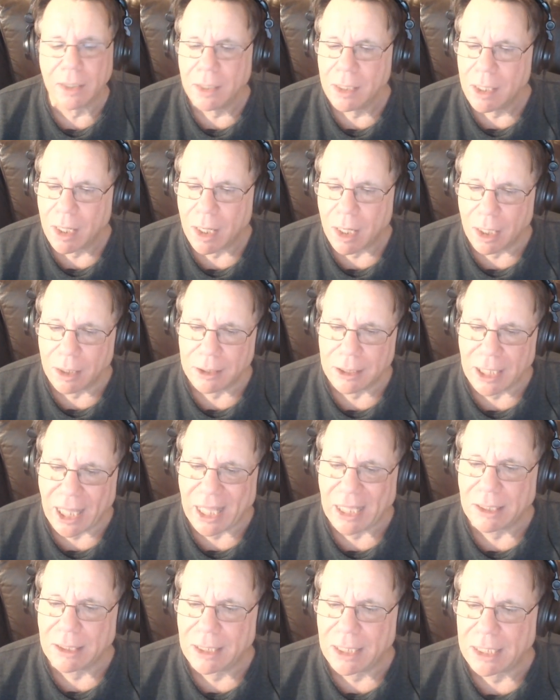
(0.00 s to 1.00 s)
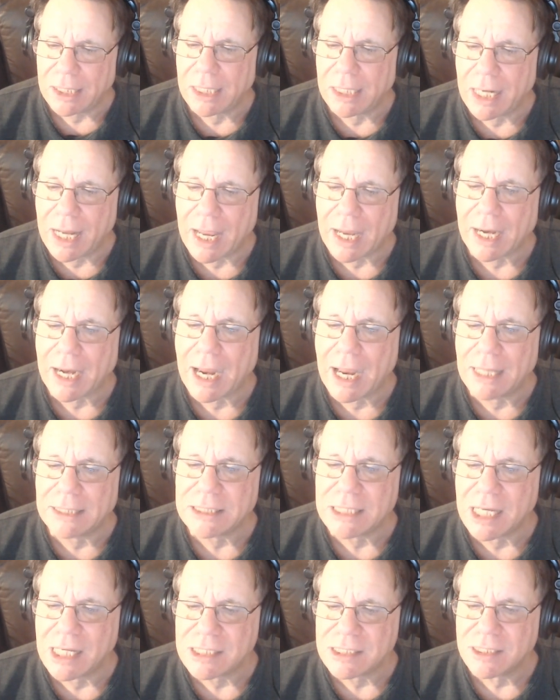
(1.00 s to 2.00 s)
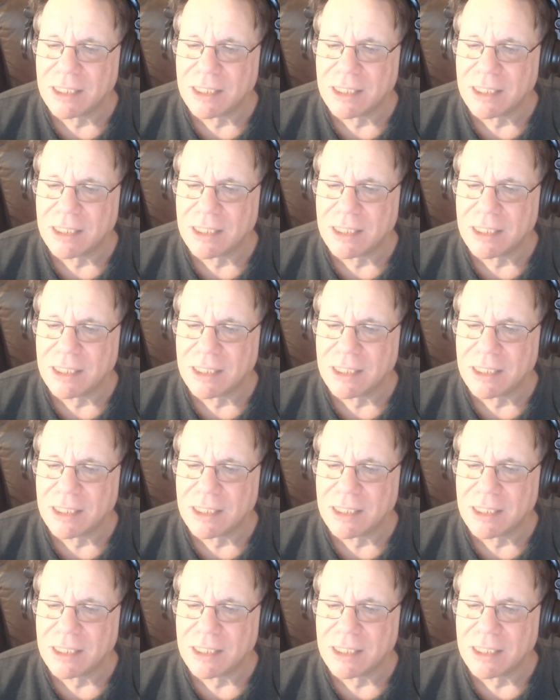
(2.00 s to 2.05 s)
a late lead in that contest.